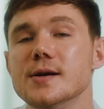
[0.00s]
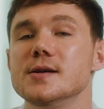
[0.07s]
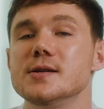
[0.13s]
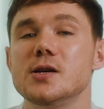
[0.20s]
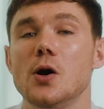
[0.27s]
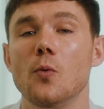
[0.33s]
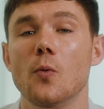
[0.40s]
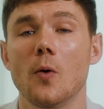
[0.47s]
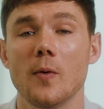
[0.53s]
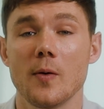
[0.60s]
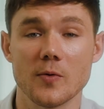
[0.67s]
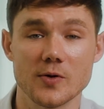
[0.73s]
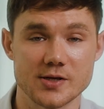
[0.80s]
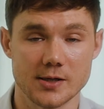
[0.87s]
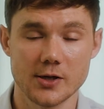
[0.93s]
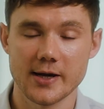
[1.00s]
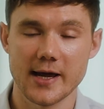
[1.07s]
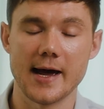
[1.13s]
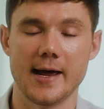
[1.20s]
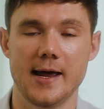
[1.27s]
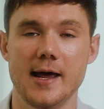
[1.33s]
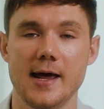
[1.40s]
So what we want to look
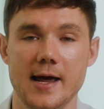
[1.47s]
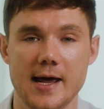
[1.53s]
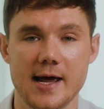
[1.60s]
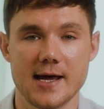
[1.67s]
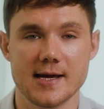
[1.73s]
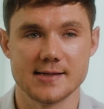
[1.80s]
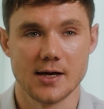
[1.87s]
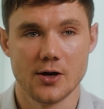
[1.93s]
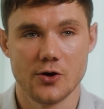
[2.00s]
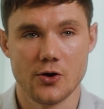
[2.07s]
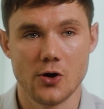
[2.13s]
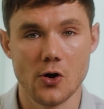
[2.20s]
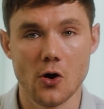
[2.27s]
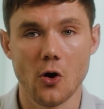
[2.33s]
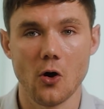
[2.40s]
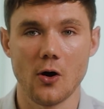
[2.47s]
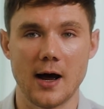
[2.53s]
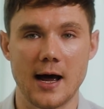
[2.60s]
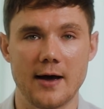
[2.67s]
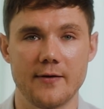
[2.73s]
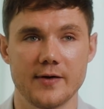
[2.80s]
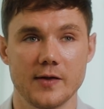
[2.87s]
at here is not
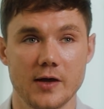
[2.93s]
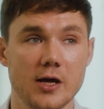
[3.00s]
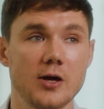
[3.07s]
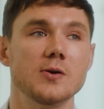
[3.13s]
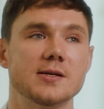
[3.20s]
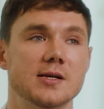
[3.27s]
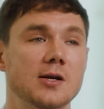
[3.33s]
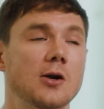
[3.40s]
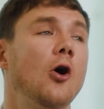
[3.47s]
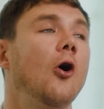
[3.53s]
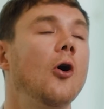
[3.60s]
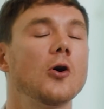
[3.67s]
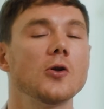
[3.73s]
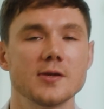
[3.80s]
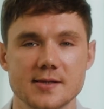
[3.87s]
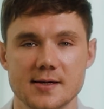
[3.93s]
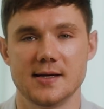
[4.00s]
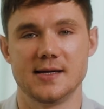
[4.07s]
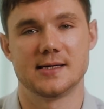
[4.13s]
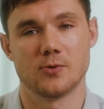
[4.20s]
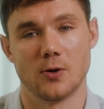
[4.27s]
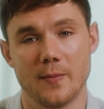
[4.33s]
having the users
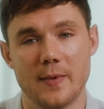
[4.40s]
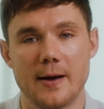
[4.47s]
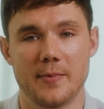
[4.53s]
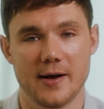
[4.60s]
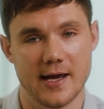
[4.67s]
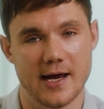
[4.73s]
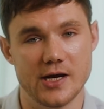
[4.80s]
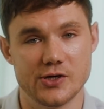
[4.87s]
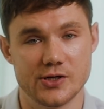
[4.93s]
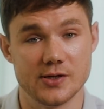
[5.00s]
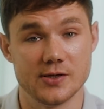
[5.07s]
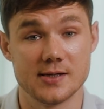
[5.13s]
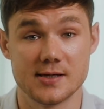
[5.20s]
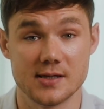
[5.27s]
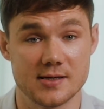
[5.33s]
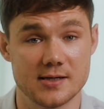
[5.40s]
constantly swap applications to